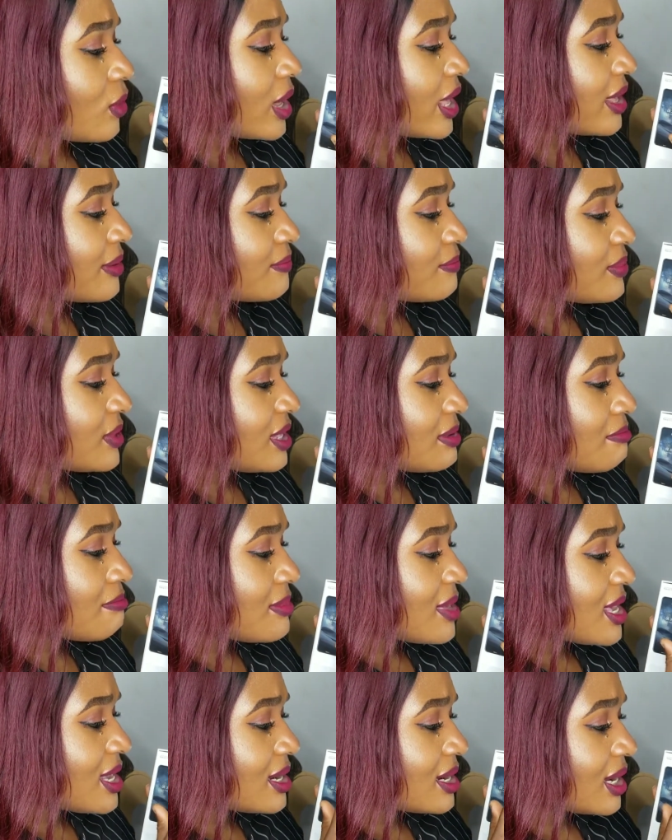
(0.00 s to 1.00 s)
MP
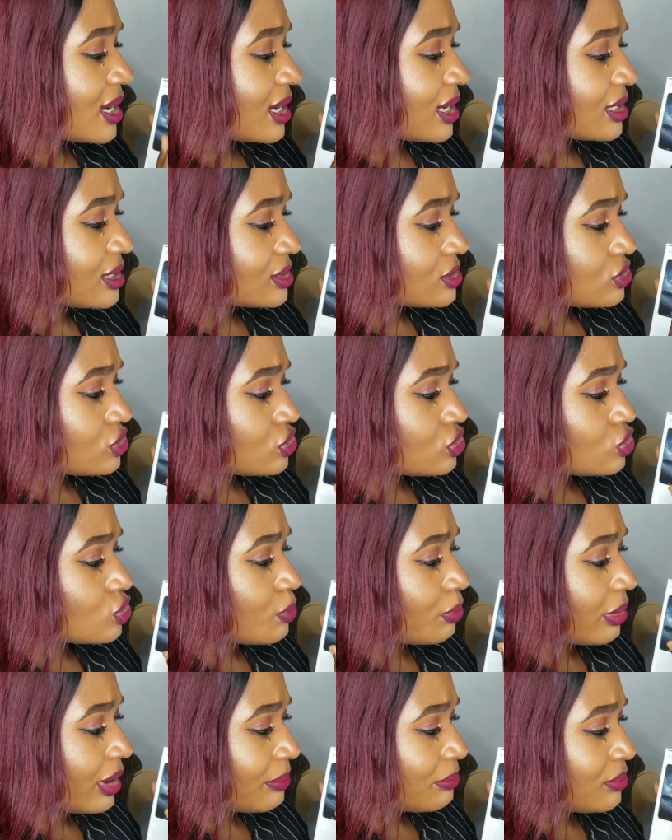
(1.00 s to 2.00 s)
main and
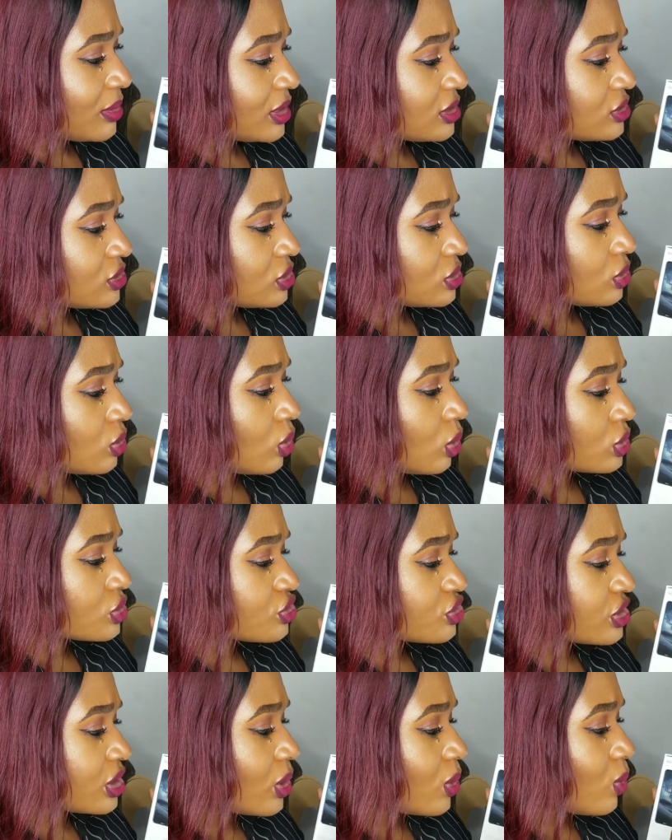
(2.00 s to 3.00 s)
super pixel
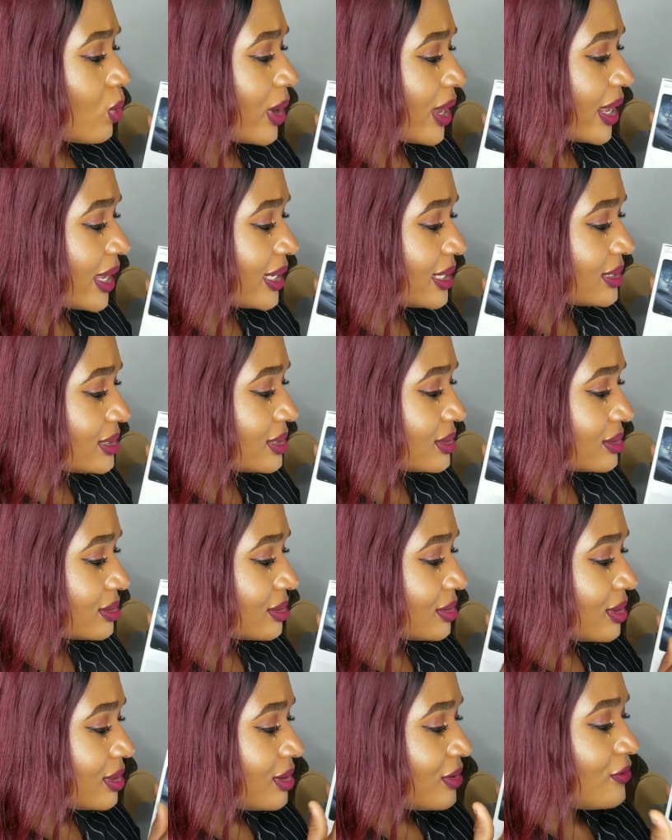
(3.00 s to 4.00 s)
ultra wide
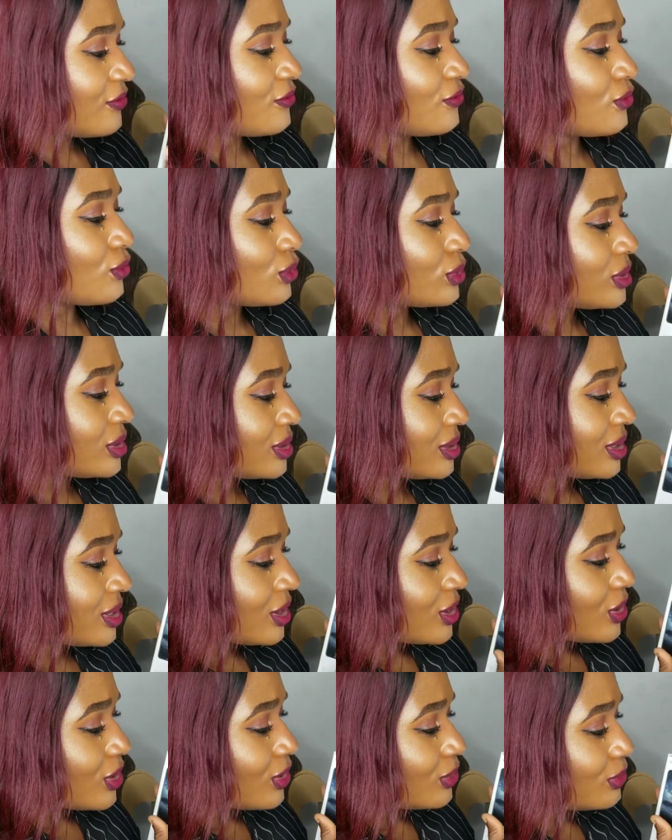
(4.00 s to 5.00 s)
phone
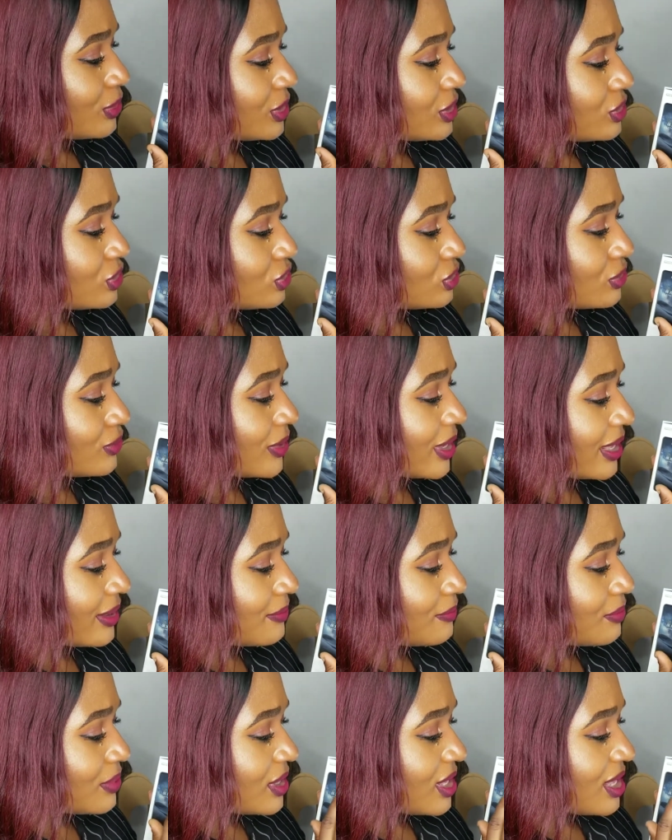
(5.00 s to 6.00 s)
with 2
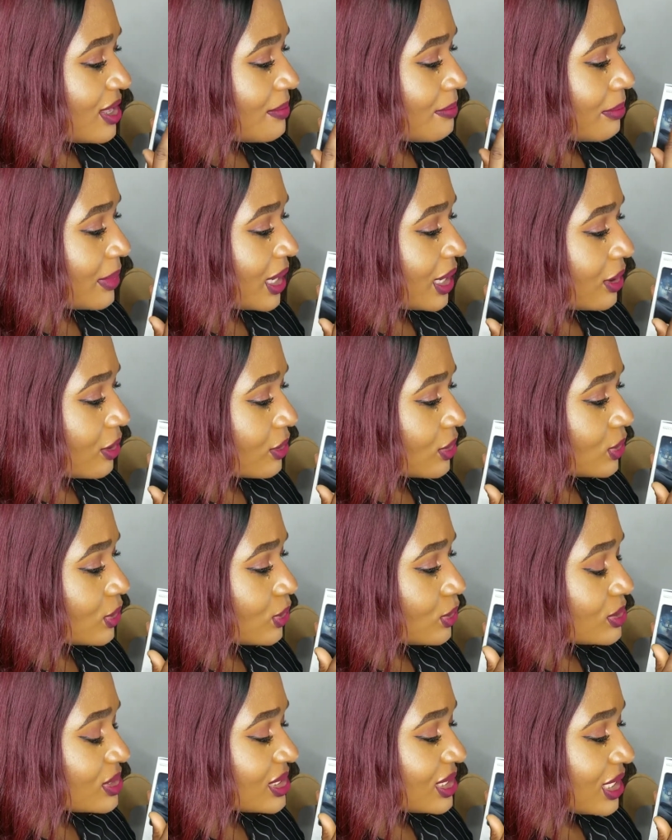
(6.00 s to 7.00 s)
MP
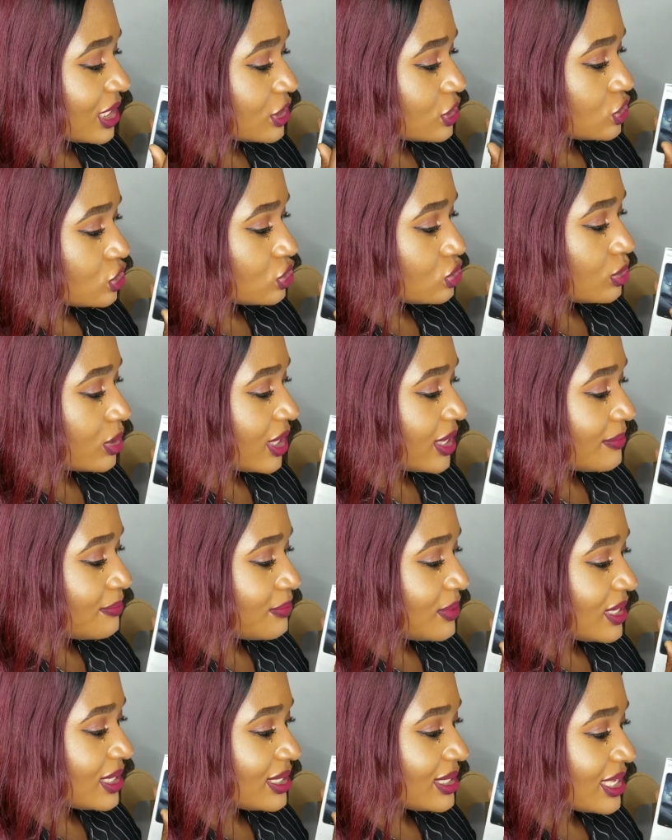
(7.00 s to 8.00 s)
macro / 2
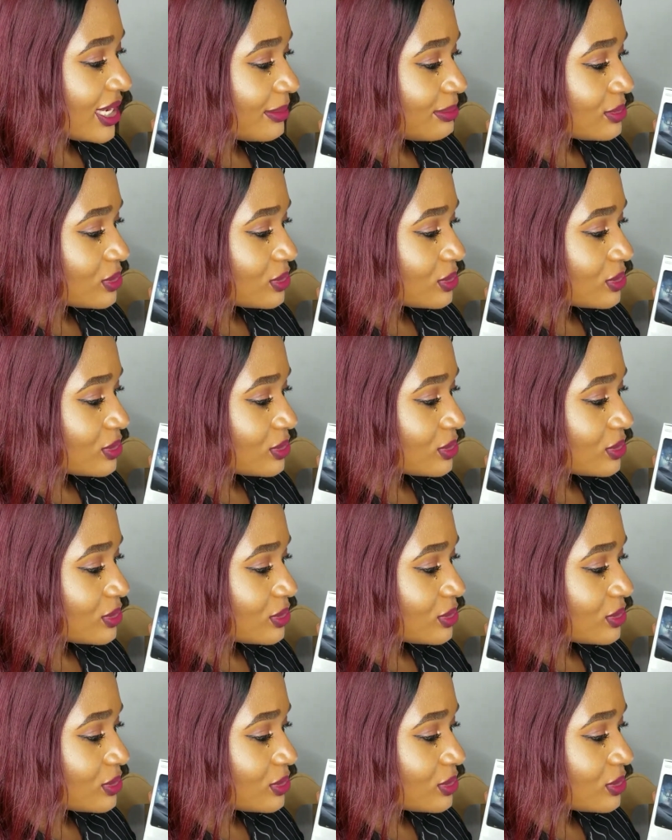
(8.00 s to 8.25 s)
MP depth